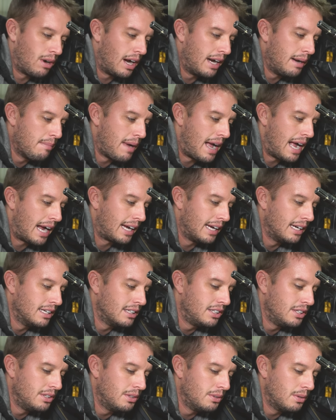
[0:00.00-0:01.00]
right back
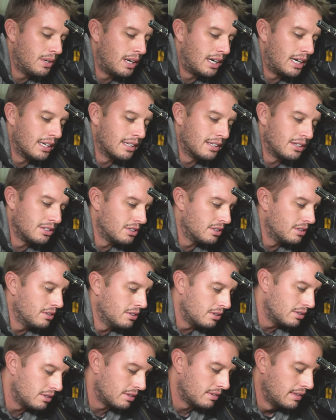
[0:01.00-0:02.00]
into, uh, there's a
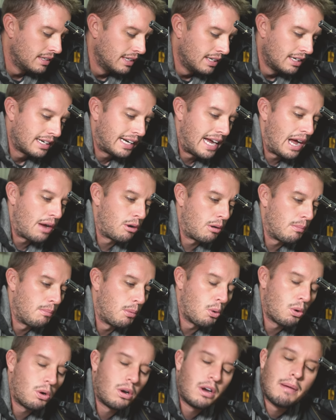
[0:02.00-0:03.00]
little counter
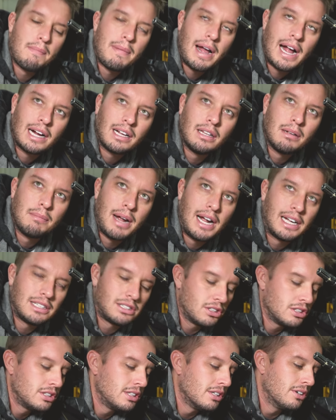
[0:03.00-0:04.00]
bore in the back of the
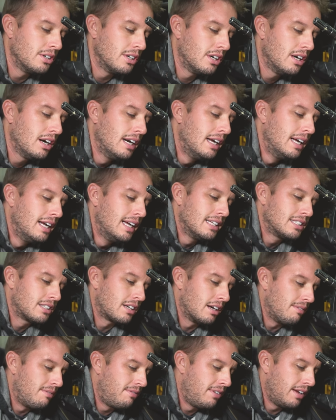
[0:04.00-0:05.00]
master cylinder. It's
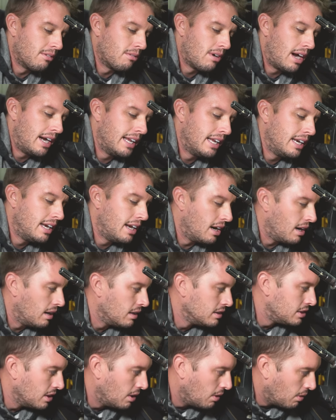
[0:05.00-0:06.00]
going to fit right in there.
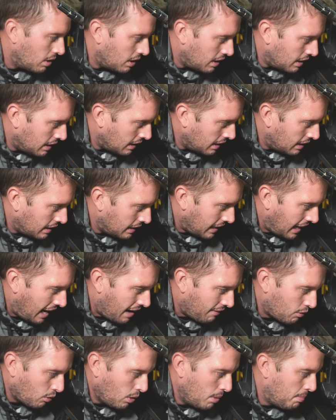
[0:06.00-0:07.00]
So
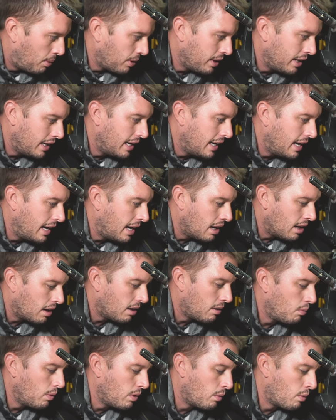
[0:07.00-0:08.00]
after we put it in
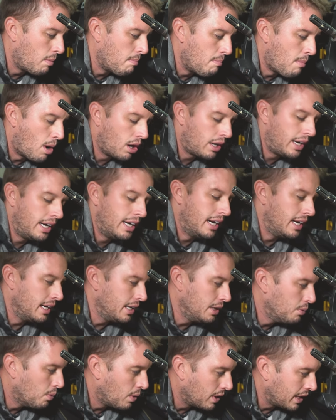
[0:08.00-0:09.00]
there, when we're marking it,
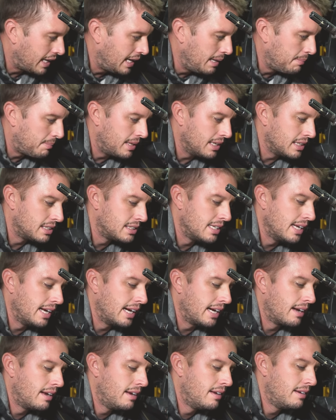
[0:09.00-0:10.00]
you want to keep this
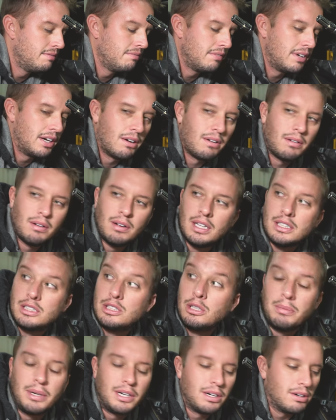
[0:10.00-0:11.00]
thing, you know,
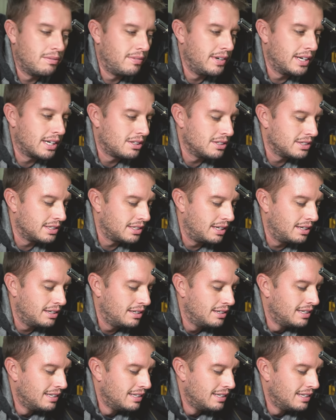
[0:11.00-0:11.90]
assuming your vehicle's